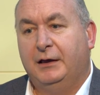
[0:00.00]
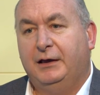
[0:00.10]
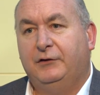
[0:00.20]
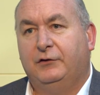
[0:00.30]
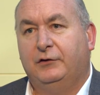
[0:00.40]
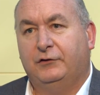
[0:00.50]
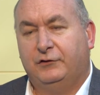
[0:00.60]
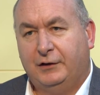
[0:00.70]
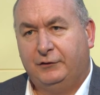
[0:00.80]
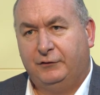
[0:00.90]
is that
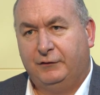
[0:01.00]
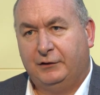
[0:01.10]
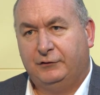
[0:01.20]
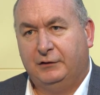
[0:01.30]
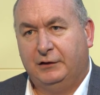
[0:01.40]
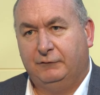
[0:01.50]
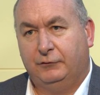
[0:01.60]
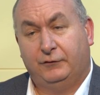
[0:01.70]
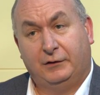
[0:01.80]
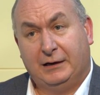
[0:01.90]
satisfaction
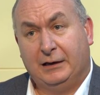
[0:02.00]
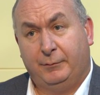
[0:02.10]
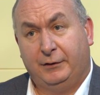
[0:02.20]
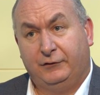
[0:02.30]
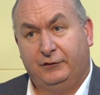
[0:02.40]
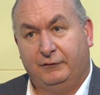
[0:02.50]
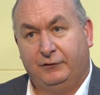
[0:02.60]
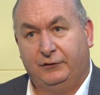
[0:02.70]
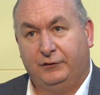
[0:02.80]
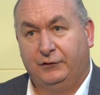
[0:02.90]
levels for cloud-based
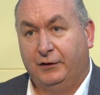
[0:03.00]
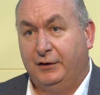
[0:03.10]
services